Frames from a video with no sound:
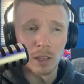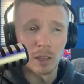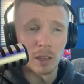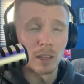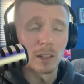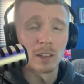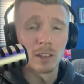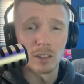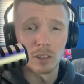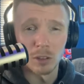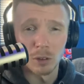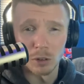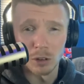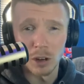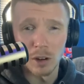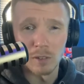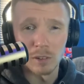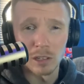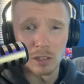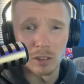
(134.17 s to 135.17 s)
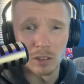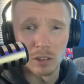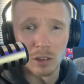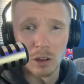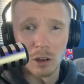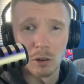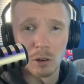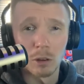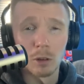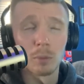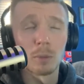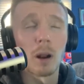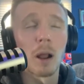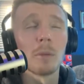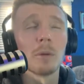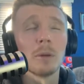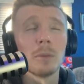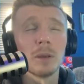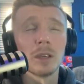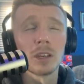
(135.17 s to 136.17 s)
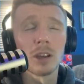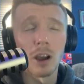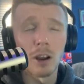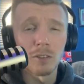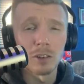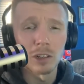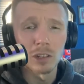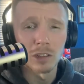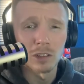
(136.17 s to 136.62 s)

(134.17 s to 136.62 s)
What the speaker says: It's still covered in snow. It'll probably be covered